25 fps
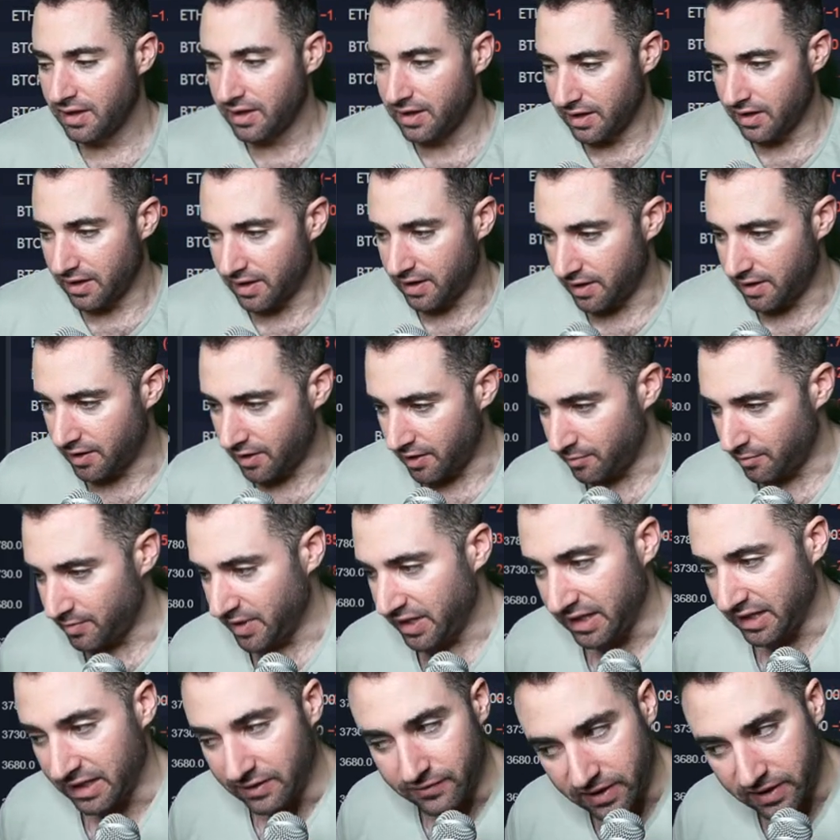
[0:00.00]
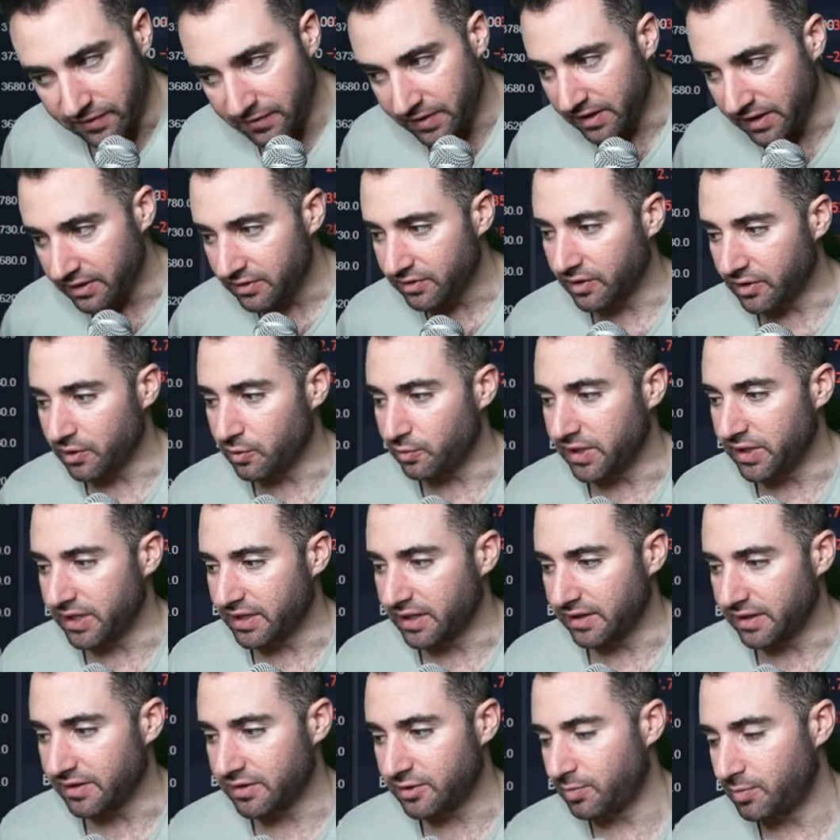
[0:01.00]
even if it is on the
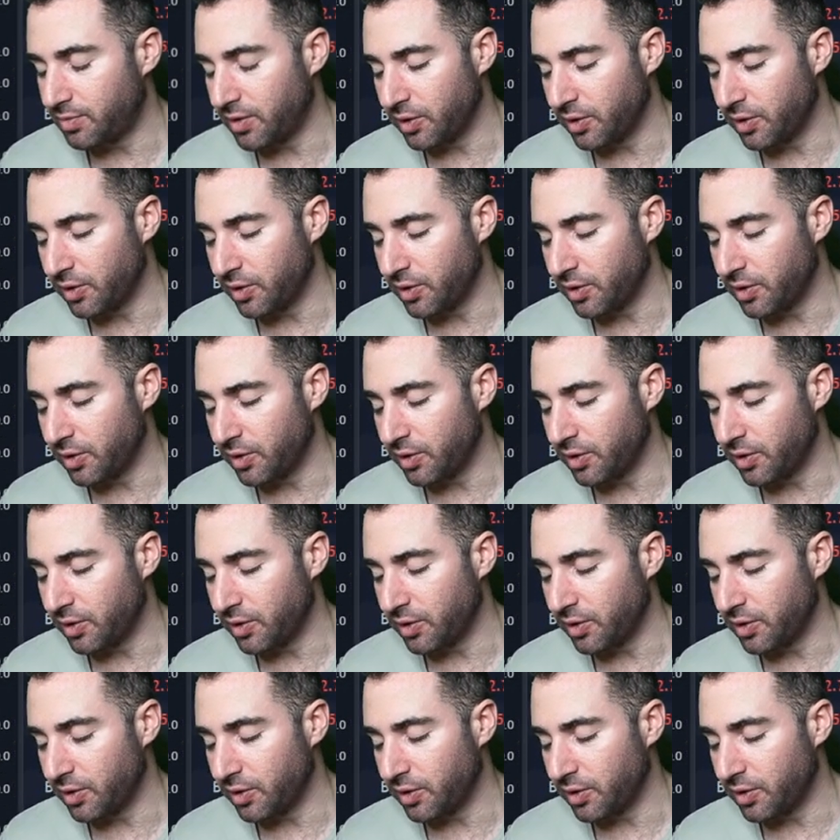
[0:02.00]
weekend.